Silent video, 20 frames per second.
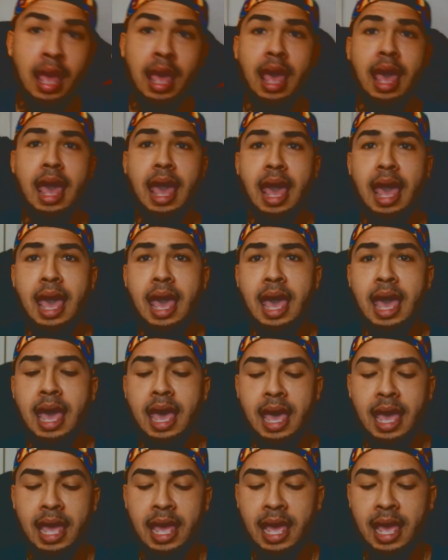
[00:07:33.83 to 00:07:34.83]

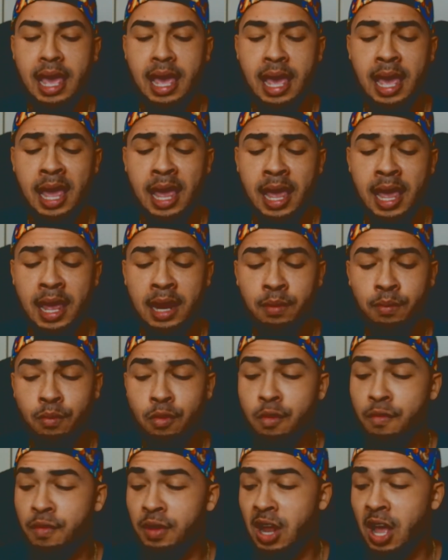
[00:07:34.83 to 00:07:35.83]
and
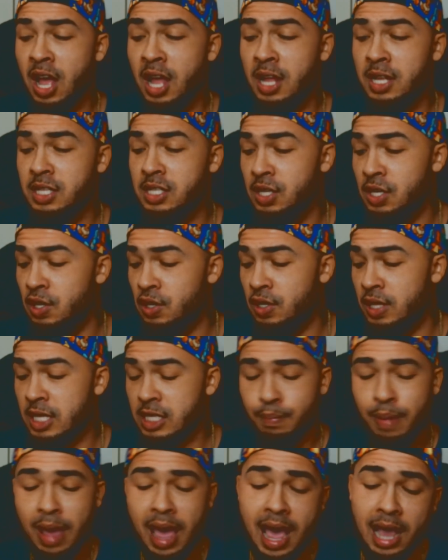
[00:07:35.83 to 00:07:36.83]
moving on to this
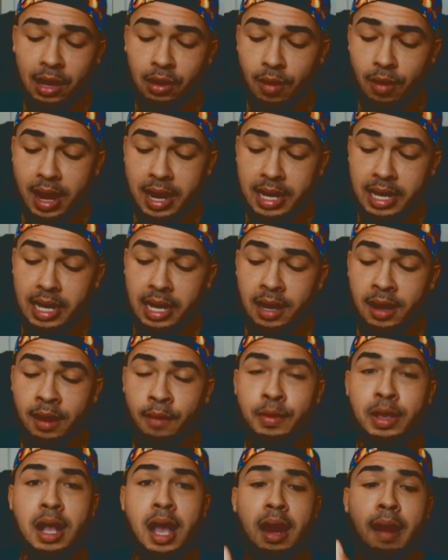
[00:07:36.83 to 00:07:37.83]
pack right here, and
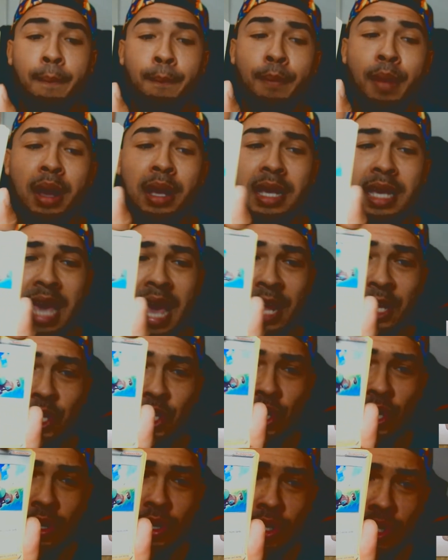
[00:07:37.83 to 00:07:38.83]
we got a Bug Catcher to